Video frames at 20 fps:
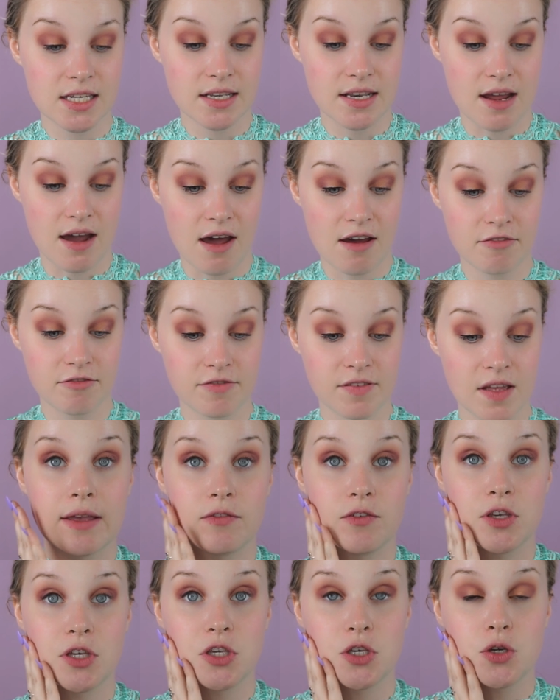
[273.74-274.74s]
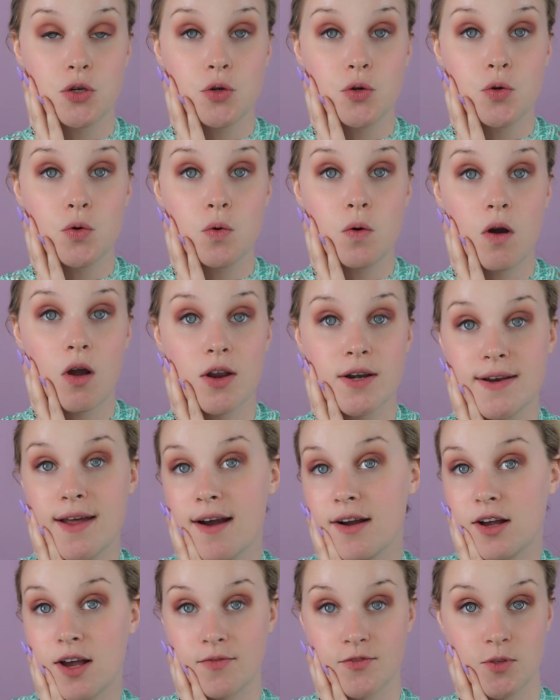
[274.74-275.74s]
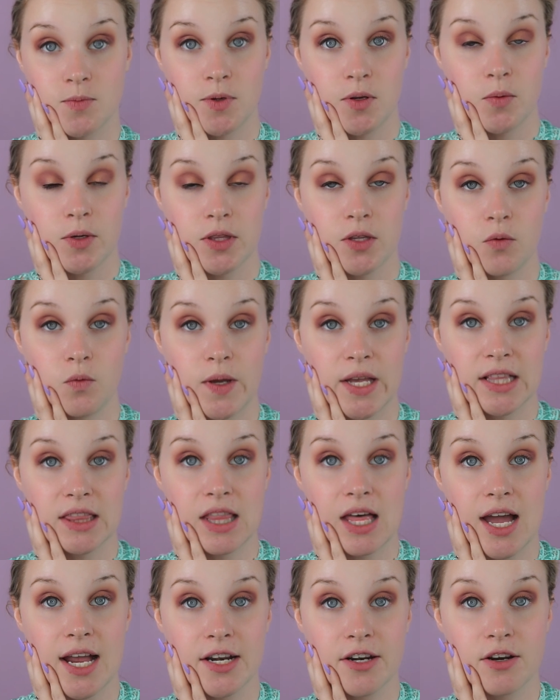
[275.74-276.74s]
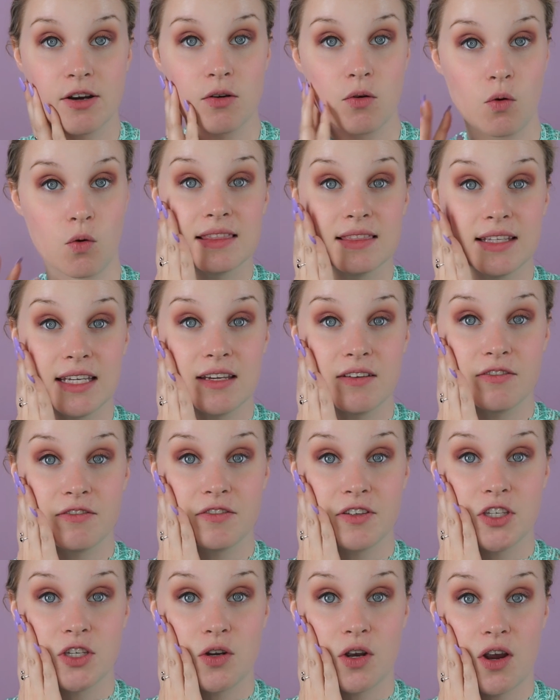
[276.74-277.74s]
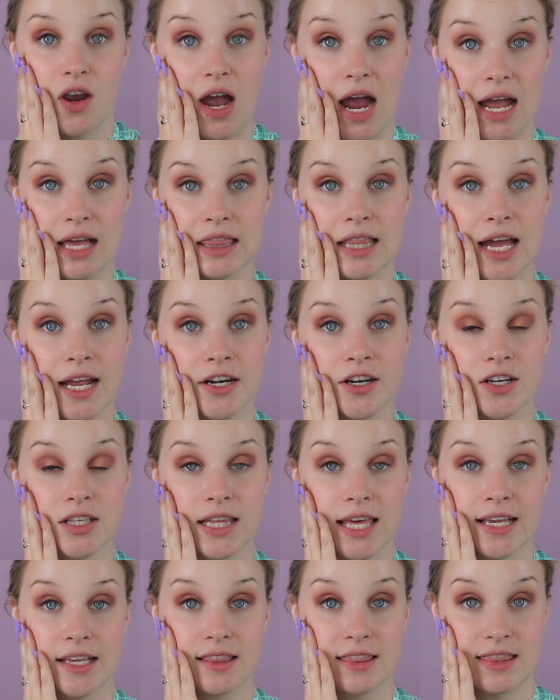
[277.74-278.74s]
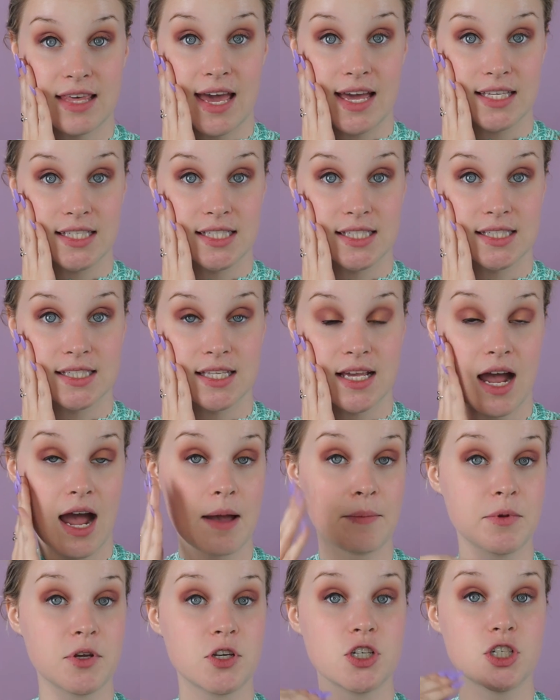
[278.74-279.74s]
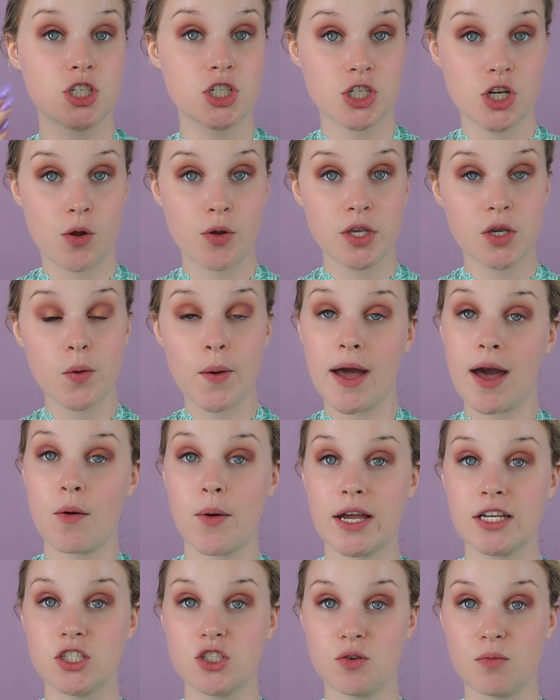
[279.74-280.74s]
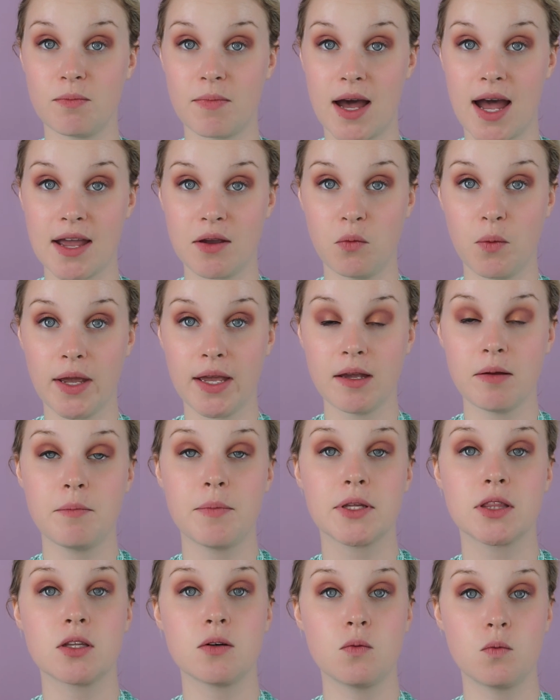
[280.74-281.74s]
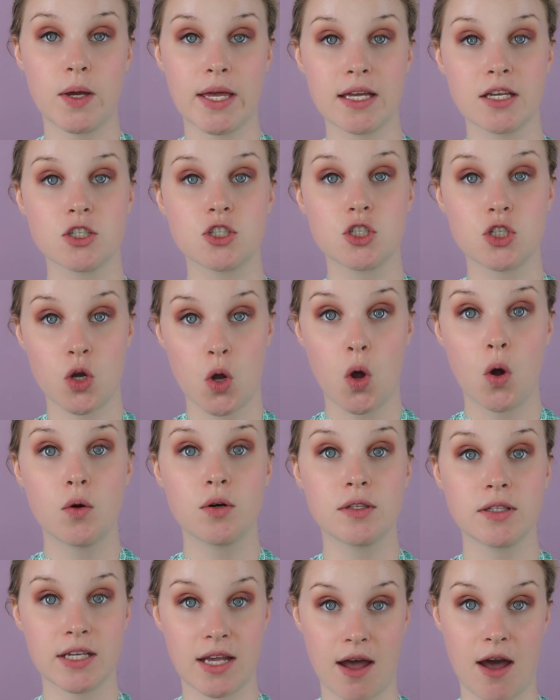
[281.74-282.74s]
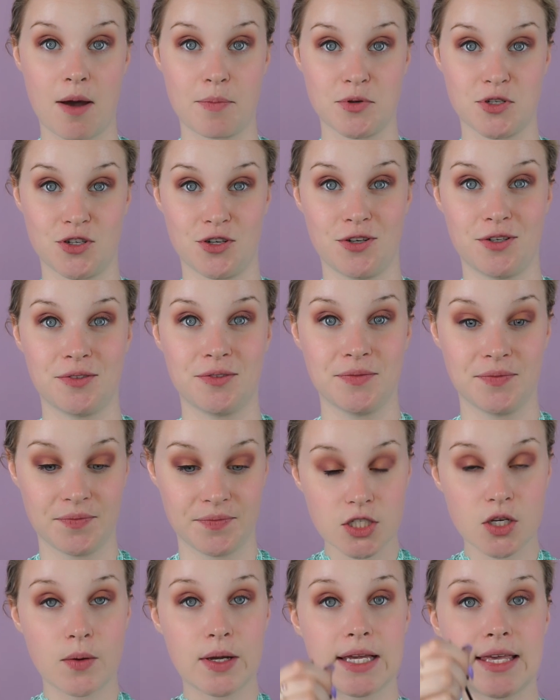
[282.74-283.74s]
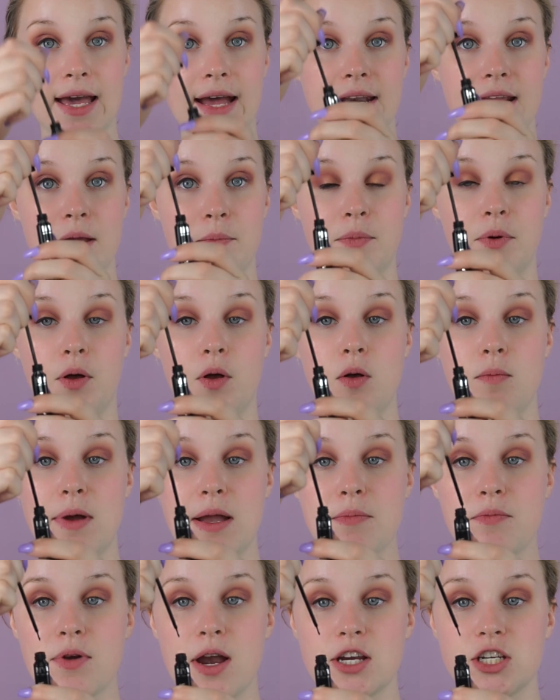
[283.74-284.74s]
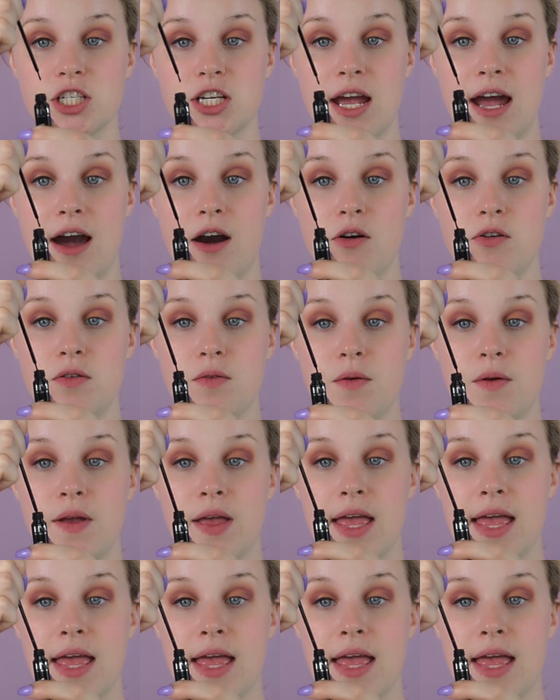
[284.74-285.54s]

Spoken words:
enough. If you are not comfortable with a wing liner, leave your eyeliner like this. I'm gonna show you how I do my wing, but the wing is totally optional. So again, I pull my brush out